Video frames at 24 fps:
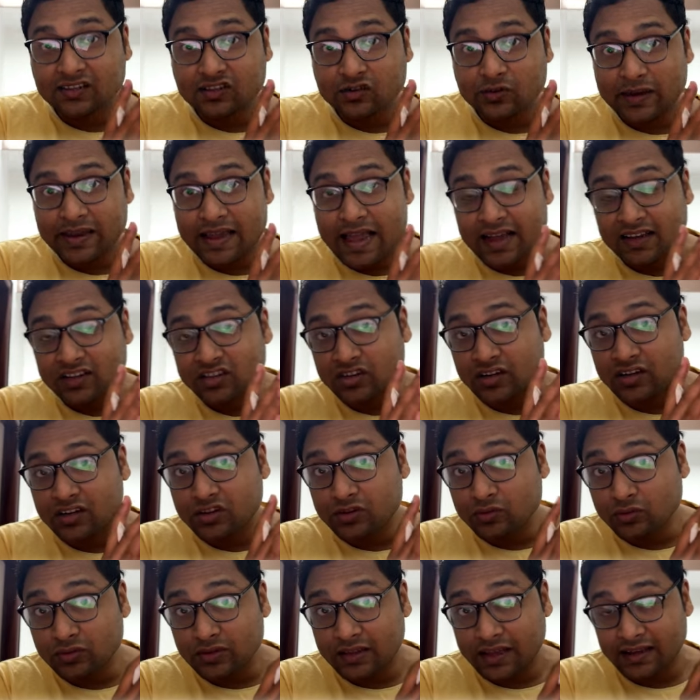doing actually
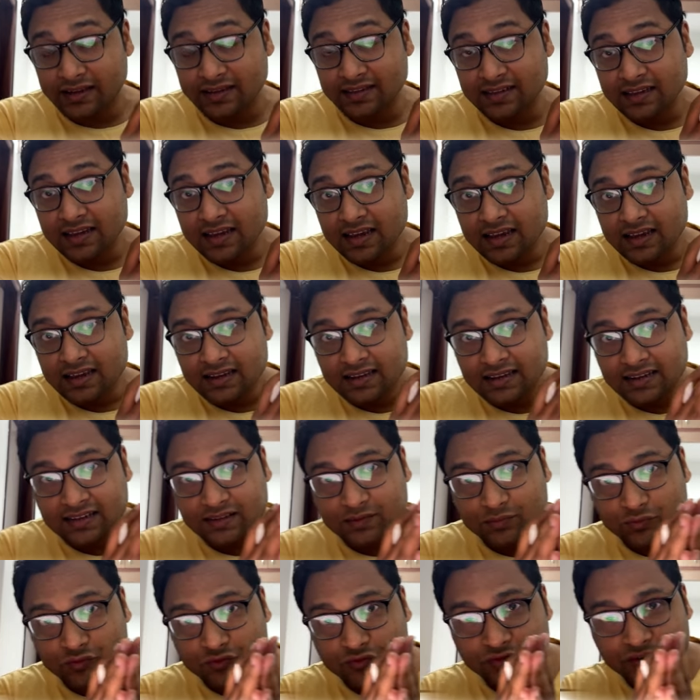two things.
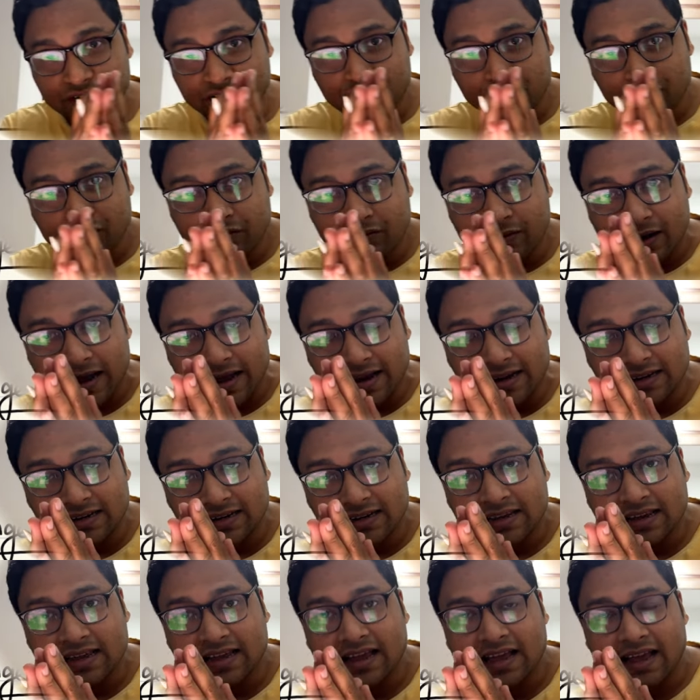He's moving to the right
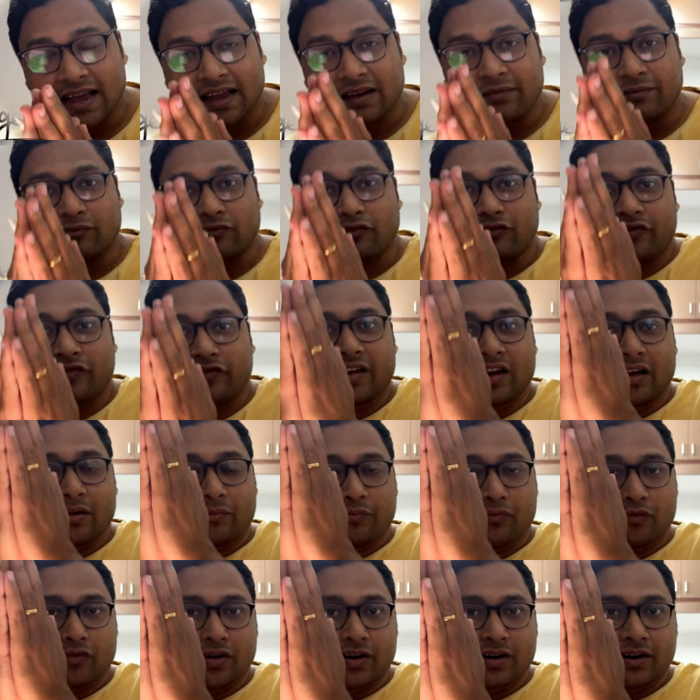and moving
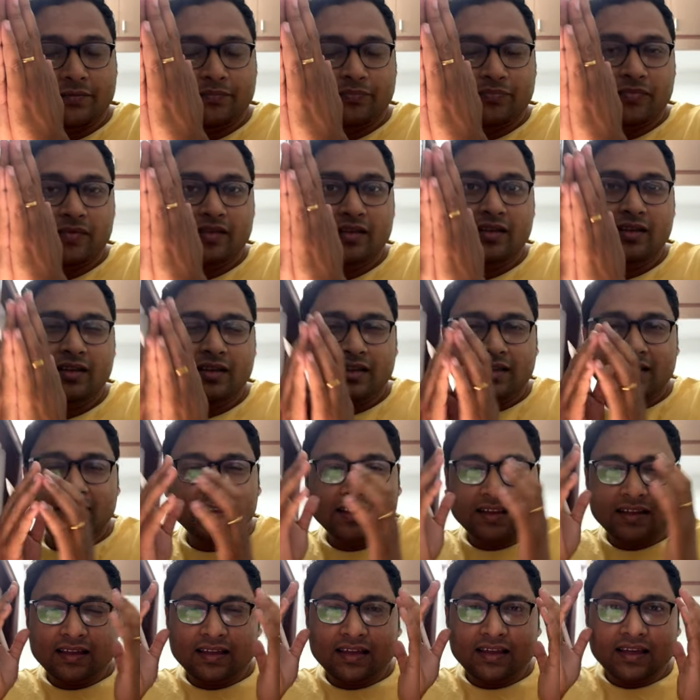upward.
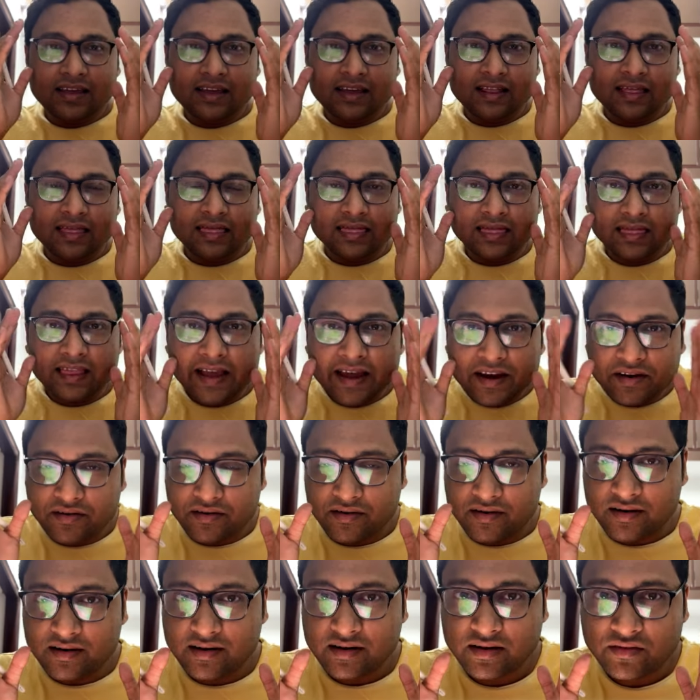
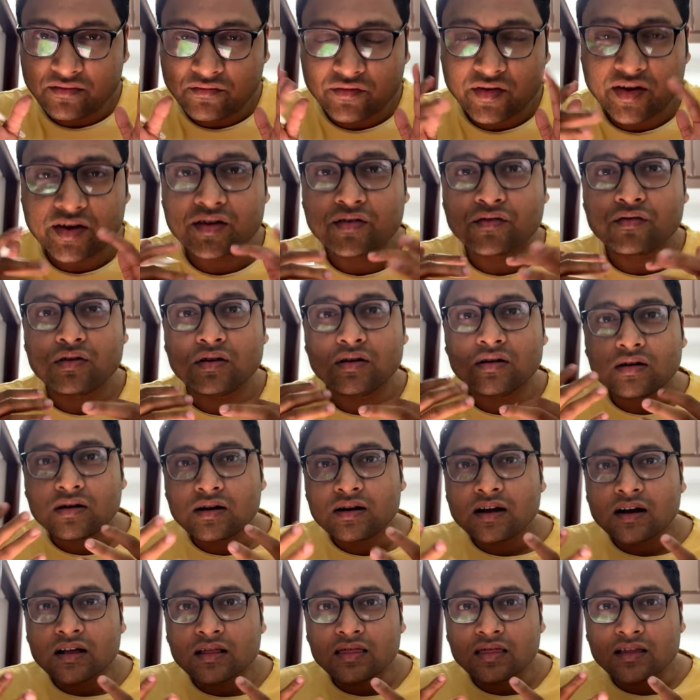Later, when you
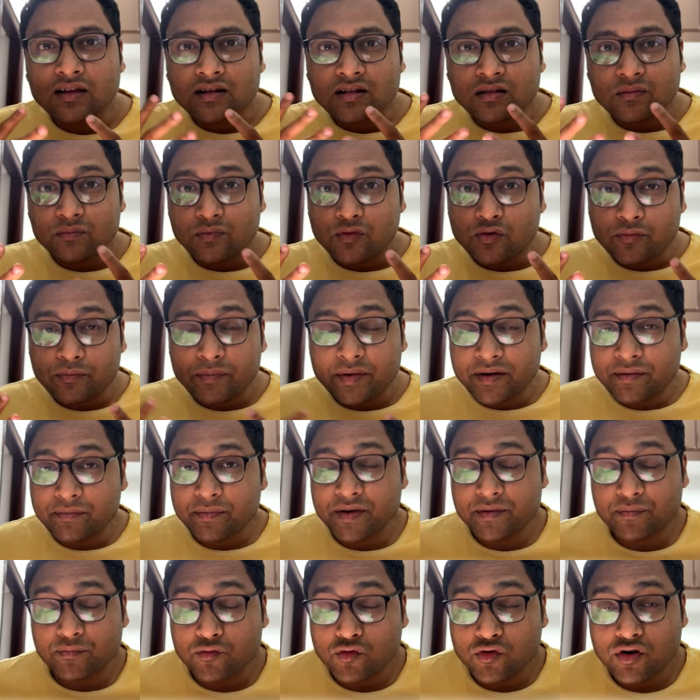learn a little
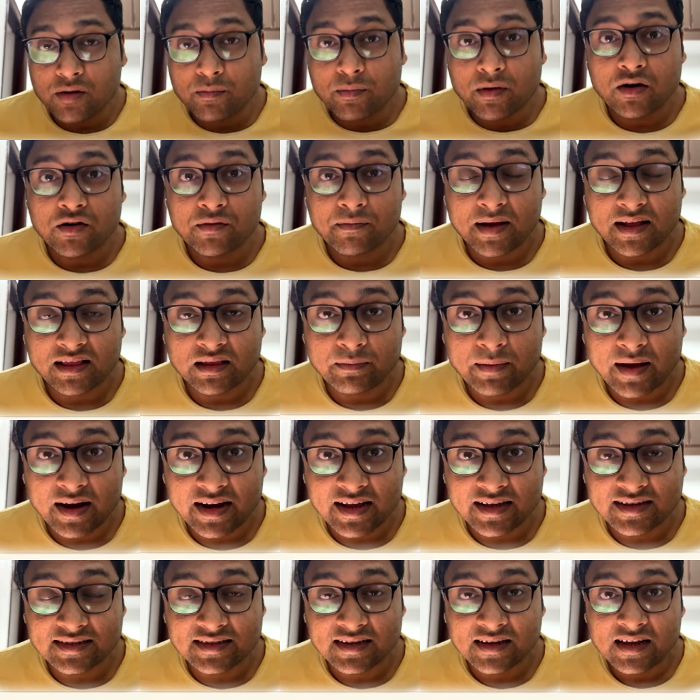bit more about
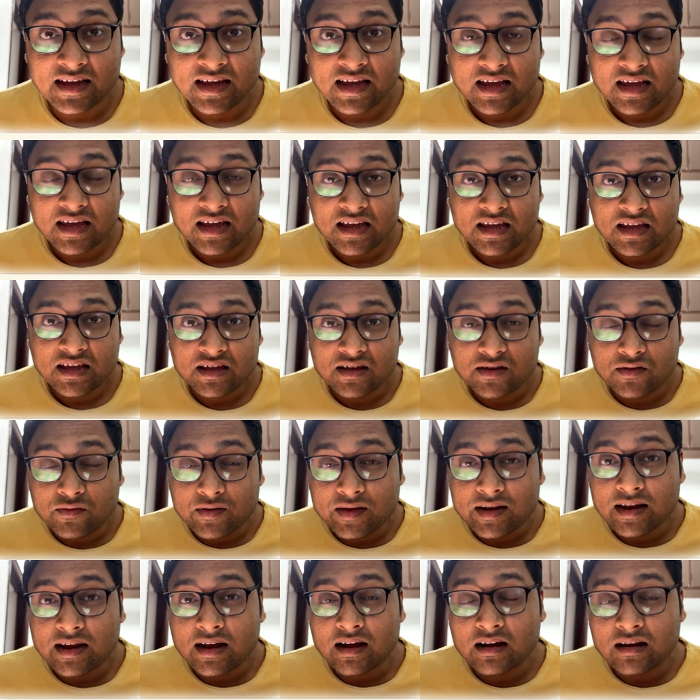mathematics, you
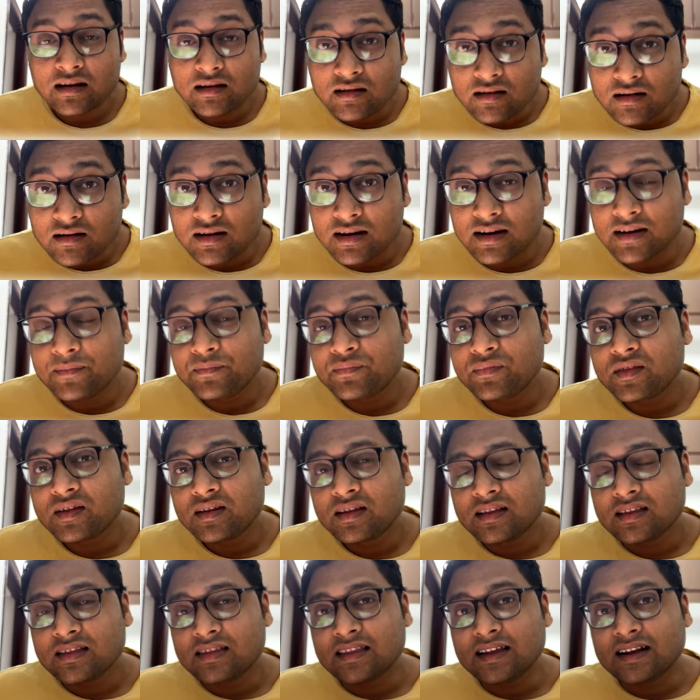will learn
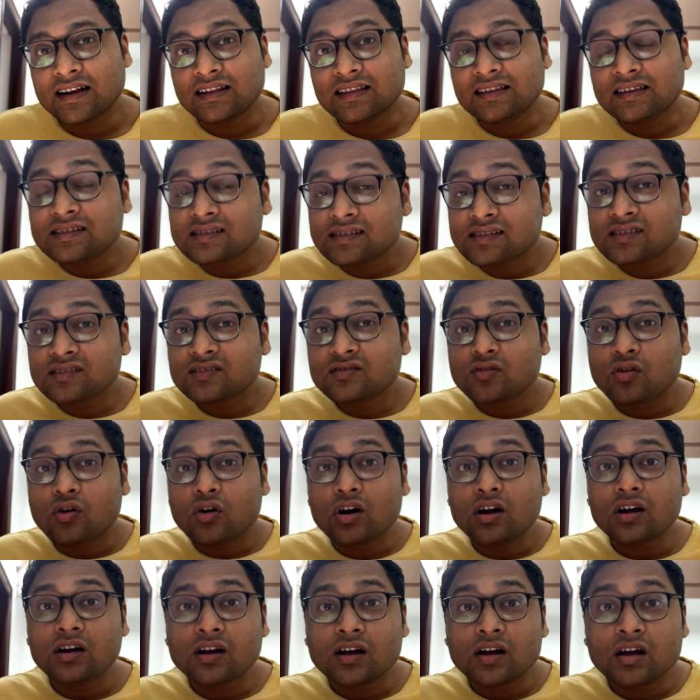that this is
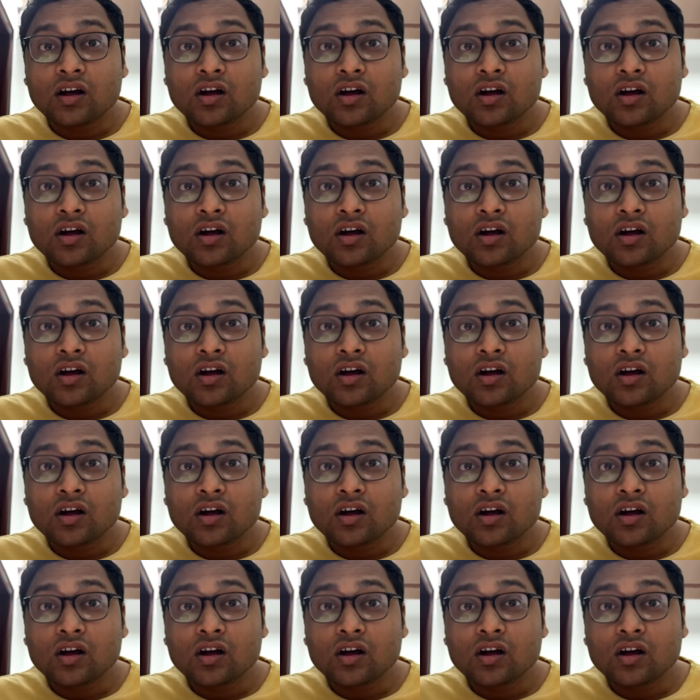called